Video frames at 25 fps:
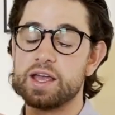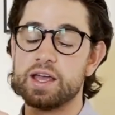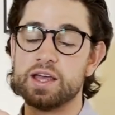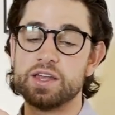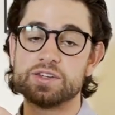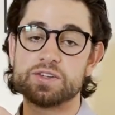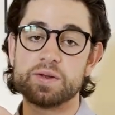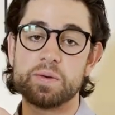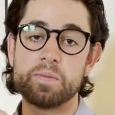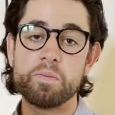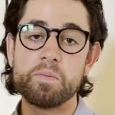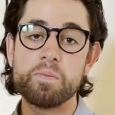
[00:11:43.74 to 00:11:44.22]

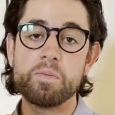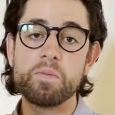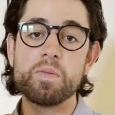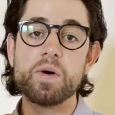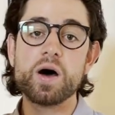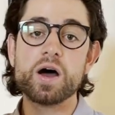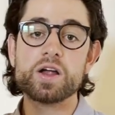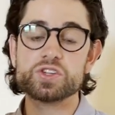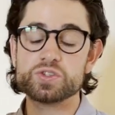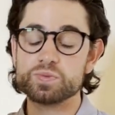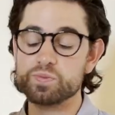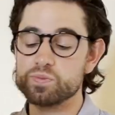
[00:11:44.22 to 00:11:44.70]
is
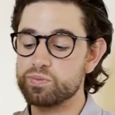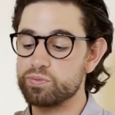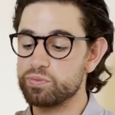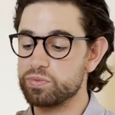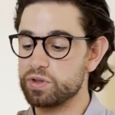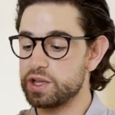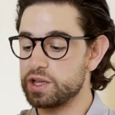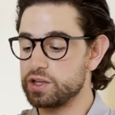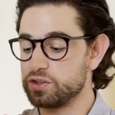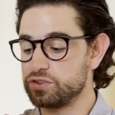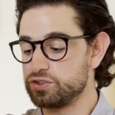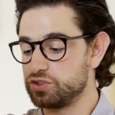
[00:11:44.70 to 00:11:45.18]
much,
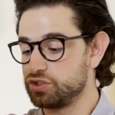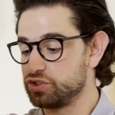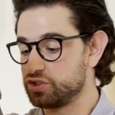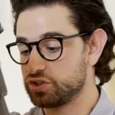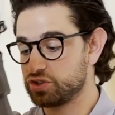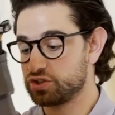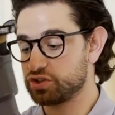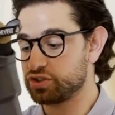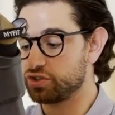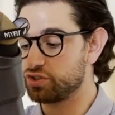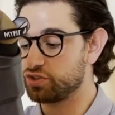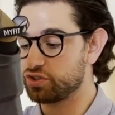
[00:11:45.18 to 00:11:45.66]
it
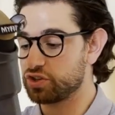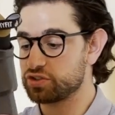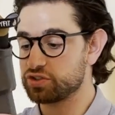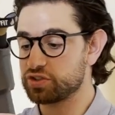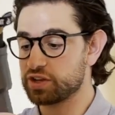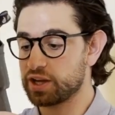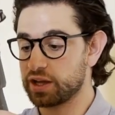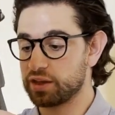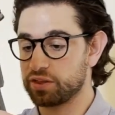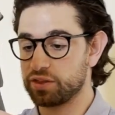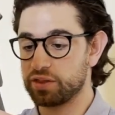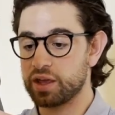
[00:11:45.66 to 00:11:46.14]
just
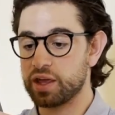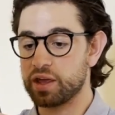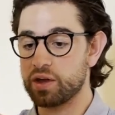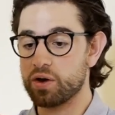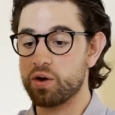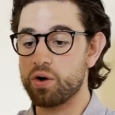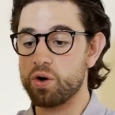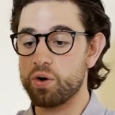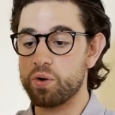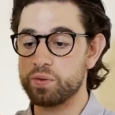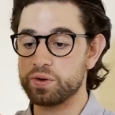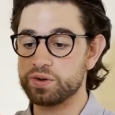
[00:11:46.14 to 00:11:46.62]
like the
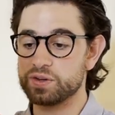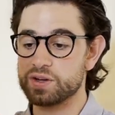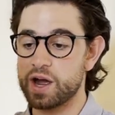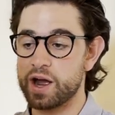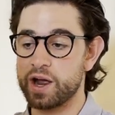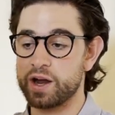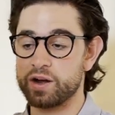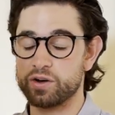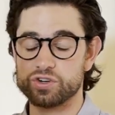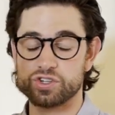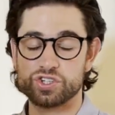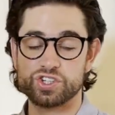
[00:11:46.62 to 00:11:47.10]
whole
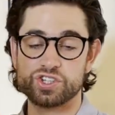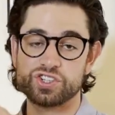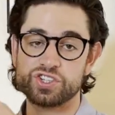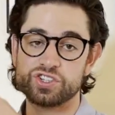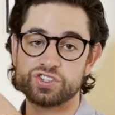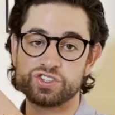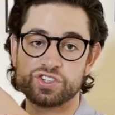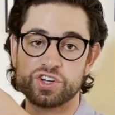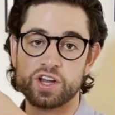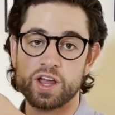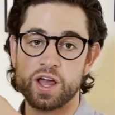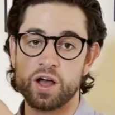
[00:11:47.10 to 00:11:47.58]
entire
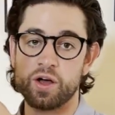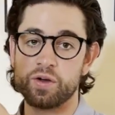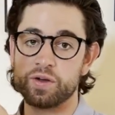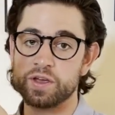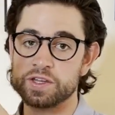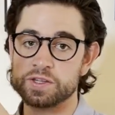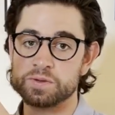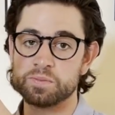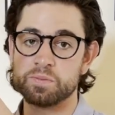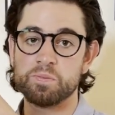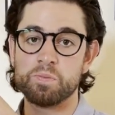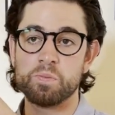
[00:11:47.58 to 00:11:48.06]
shell
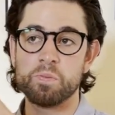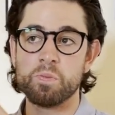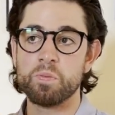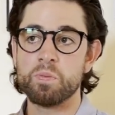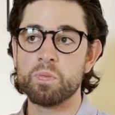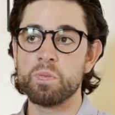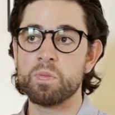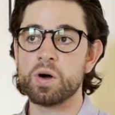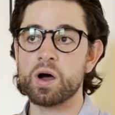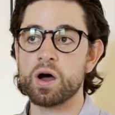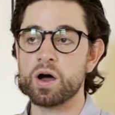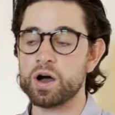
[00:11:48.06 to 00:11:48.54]
is
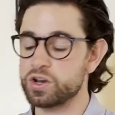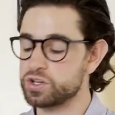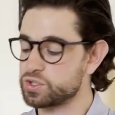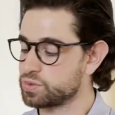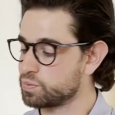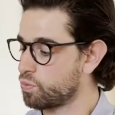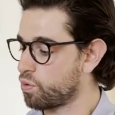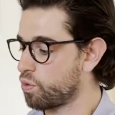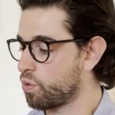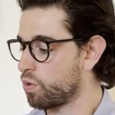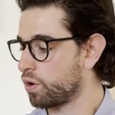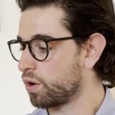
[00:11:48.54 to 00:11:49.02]
much
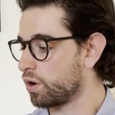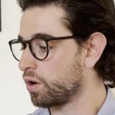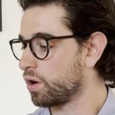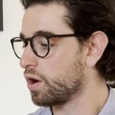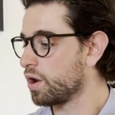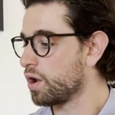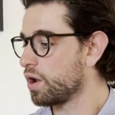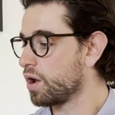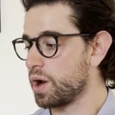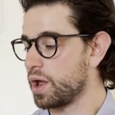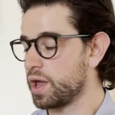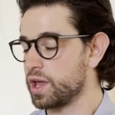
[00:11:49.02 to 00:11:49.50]
more
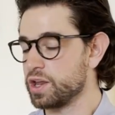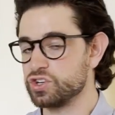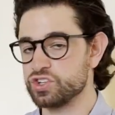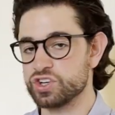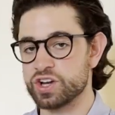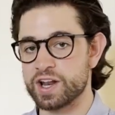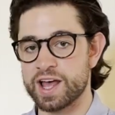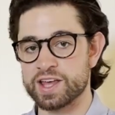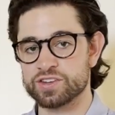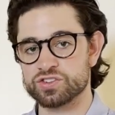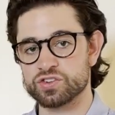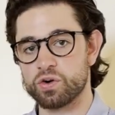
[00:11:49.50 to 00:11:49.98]

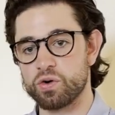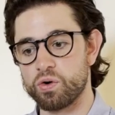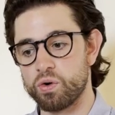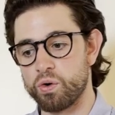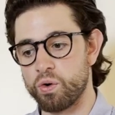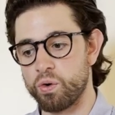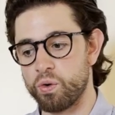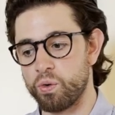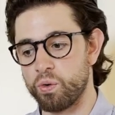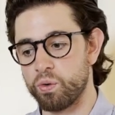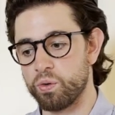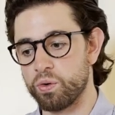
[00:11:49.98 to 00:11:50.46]
rigid as a
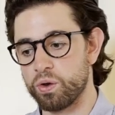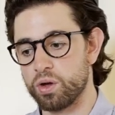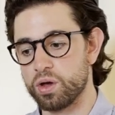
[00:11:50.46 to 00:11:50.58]
whole,